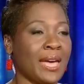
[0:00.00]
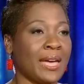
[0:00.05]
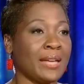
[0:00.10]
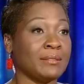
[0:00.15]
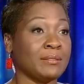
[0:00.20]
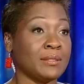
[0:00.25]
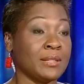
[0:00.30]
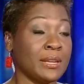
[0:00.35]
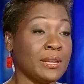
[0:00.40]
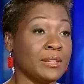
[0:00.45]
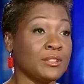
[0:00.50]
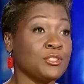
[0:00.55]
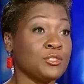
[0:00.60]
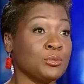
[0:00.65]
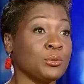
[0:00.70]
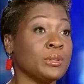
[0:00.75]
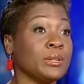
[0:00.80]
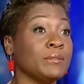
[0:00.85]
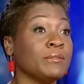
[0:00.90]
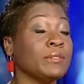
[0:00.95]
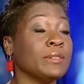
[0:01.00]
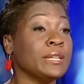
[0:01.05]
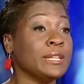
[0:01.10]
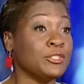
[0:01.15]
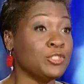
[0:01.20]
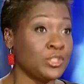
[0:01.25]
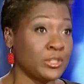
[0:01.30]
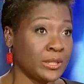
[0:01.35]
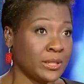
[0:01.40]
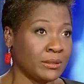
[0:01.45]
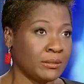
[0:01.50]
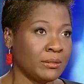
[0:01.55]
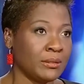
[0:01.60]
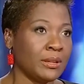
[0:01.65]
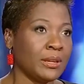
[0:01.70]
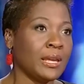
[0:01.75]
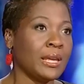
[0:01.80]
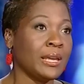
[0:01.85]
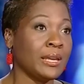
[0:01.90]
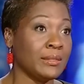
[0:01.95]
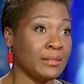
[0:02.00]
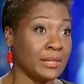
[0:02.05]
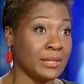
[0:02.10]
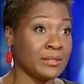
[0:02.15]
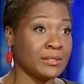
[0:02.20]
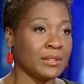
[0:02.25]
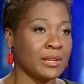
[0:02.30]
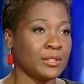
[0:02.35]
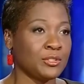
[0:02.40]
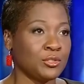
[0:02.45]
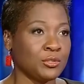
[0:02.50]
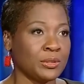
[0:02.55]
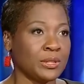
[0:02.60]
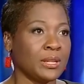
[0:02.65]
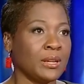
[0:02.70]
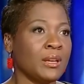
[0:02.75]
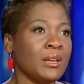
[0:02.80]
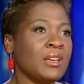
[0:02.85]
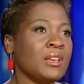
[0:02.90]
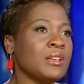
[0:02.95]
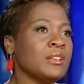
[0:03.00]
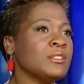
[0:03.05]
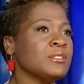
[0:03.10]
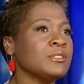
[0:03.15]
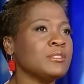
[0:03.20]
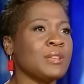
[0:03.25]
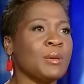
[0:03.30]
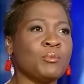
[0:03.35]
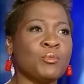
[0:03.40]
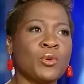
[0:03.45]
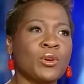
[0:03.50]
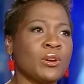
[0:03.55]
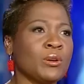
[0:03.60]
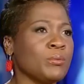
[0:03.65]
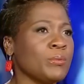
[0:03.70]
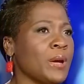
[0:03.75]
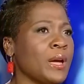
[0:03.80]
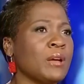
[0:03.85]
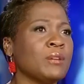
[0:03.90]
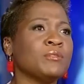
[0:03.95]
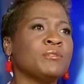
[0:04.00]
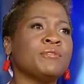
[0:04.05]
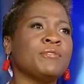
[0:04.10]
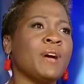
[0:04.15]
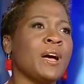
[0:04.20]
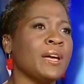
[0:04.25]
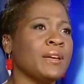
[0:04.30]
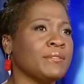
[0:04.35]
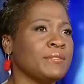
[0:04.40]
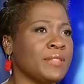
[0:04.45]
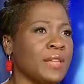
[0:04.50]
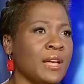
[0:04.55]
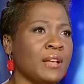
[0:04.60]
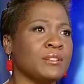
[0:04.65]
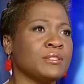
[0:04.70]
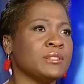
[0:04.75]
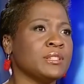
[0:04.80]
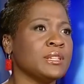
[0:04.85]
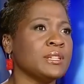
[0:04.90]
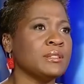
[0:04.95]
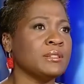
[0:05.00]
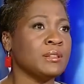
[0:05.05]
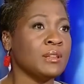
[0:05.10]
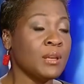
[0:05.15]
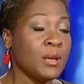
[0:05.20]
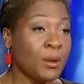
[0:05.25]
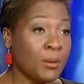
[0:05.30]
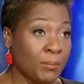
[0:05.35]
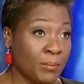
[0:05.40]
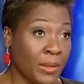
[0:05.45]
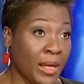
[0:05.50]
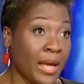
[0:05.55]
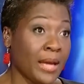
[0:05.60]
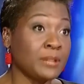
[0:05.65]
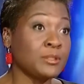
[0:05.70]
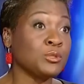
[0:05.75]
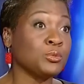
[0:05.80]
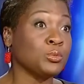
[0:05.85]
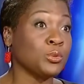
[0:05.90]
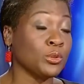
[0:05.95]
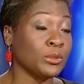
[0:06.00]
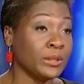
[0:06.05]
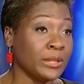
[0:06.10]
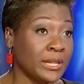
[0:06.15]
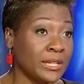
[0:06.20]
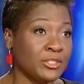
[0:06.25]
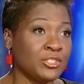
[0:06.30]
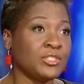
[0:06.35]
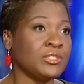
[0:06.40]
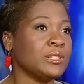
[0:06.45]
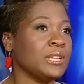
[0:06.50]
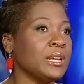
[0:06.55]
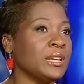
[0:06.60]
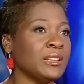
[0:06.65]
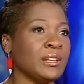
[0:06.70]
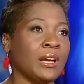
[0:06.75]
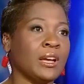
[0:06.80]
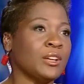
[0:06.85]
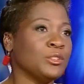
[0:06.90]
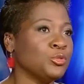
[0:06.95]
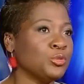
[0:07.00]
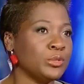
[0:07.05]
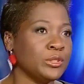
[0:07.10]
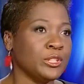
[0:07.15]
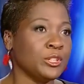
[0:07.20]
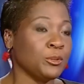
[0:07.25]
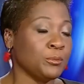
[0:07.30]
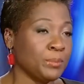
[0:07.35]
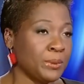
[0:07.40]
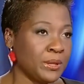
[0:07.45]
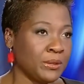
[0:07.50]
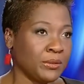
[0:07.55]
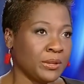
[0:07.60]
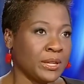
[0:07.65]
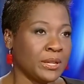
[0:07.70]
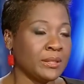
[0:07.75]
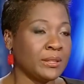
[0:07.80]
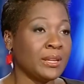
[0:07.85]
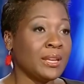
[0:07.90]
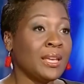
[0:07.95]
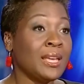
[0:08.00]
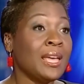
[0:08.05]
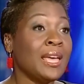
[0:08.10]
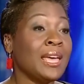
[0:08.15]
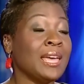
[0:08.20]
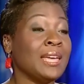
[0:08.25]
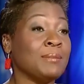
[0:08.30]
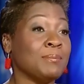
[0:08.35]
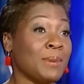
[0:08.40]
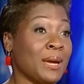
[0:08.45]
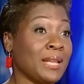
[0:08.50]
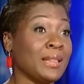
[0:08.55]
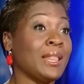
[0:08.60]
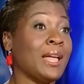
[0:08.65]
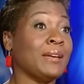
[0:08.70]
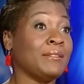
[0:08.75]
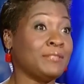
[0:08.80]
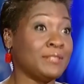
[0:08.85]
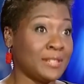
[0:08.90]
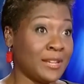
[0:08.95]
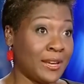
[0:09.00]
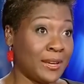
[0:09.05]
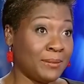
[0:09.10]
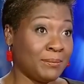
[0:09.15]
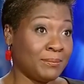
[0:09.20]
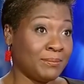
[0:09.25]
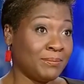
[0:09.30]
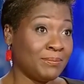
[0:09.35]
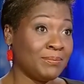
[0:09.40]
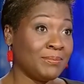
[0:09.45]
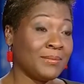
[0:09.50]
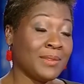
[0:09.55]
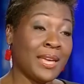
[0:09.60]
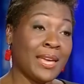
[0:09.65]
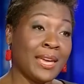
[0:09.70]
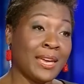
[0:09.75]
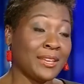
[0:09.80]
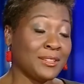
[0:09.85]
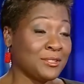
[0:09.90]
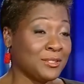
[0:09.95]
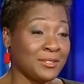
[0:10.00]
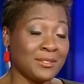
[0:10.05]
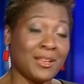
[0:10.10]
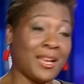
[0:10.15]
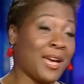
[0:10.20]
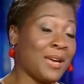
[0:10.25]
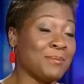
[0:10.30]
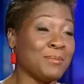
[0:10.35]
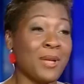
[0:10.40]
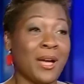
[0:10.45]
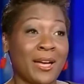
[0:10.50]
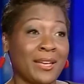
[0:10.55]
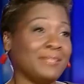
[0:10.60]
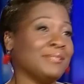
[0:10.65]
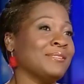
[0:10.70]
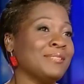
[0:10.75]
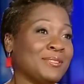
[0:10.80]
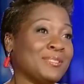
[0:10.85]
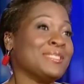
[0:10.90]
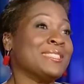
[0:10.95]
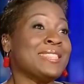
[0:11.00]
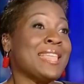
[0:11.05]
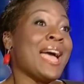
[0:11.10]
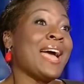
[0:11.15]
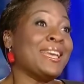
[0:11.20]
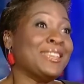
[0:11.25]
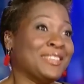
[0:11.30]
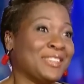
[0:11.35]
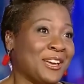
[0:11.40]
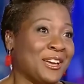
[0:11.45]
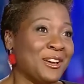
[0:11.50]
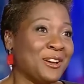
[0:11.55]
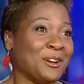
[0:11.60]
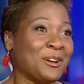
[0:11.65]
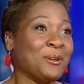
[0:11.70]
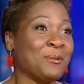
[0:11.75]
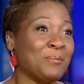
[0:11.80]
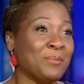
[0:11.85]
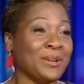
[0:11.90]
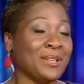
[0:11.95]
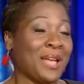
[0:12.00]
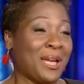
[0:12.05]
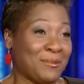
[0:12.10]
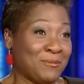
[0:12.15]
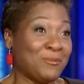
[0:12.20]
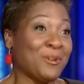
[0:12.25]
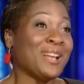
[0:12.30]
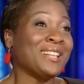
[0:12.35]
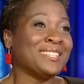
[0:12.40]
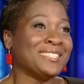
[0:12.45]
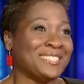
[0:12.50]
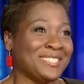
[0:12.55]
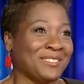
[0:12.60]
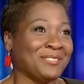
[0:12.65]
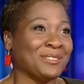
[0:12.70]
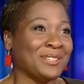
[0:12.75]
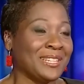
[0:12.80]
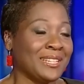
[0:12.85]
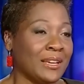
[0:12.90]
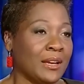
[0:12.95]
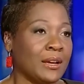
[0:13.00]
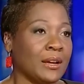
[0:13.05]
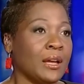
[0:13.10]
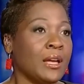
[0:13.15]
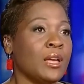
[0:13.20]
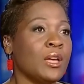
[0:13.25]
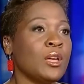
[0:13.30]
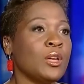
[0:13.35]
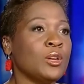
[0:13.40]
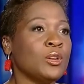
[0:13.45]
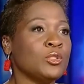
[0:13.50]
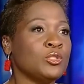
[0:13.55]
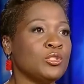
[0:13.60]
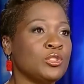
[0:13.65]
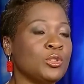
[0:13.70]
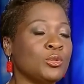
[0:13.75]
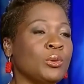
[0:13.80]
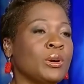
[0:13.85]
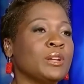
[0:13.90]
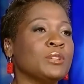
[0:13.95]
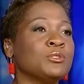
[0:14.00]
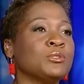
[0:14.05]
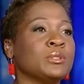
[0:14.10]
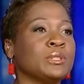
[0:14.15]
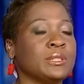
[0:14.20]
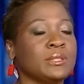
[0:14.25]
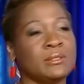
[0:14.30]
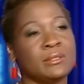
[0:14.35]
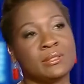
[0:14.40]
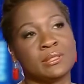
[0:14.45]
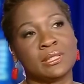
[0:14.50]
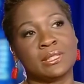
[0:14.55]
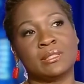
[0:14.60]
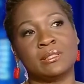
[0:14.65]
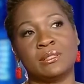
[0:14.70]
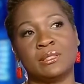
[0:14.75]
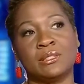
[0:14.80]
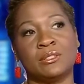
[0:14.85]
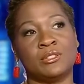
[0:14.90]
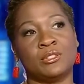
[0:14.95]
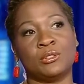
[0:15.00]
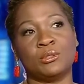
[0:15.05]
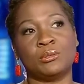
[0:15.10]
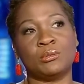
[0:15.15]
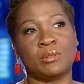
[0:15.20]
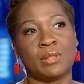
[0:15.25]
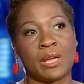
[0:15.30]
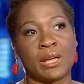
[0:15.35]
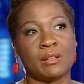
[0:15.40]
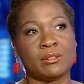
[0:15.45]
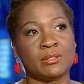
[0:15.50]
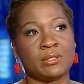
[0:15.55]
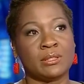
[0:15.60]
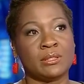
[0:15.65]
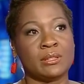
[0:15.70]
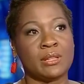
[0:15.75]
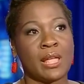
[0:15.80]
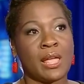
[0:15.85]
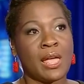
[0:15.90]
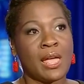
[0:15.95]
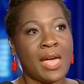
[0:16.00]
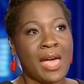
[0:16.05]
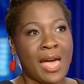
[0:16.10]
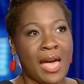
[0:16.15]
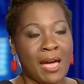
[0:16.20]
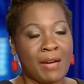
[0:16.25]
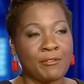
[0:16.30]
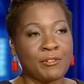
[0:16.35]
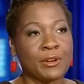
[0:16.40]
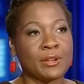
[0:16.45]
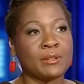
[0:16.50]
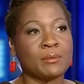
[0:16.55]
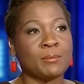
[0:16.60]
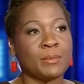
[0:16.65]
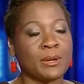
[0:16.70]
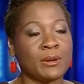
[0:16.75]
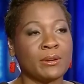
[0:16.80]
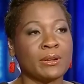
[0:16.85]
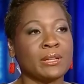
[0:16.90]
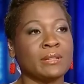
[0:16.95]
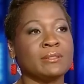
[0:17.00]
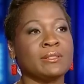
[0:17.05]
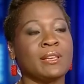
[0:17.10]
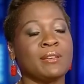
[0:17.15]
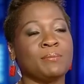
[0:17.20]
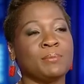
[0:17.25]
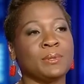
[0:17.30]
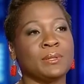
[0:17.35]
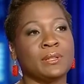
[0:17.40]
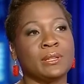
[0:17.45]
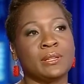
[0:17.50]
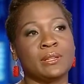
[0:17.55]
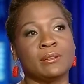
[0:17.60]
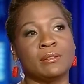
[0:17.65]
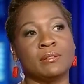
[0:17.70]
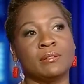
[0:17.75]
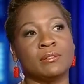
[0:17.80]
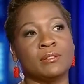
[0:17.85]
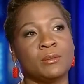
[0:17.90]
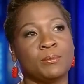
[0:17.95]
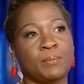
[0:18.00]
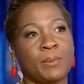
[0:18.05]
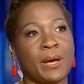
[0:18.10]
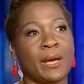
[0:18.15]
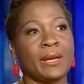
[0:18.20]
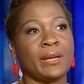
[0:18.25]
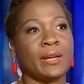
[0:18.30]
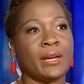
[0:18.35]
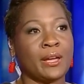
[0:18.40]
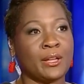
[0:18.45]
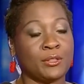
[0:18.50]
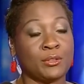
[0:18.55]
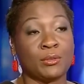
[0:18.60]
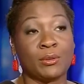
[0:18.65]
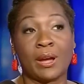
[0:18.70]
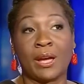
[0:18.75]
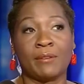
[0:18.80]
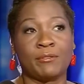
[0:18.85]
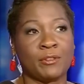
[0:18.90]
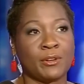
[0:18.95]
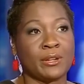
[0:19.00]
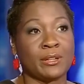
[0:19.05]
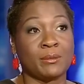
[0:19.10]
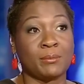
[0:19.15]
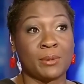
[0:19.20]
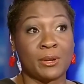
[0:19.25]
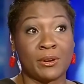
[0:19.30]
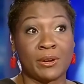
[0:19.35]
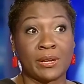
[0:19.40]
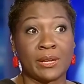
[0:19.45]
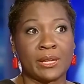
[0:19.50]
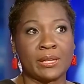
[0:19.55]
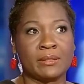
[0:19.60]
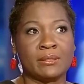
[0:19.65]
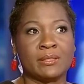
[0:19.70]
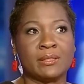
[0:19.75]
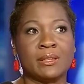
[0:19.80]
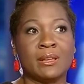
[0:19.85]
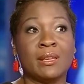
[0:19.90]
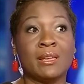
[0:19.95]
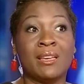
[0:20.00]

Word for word: at the history of lynching in this country, somewhere around 5,000 blacks were lynched in a 100 year period. In my lifetime, and I'm not that young, but I'm relatively young, 262,000 African Americans have been killed by other African Americans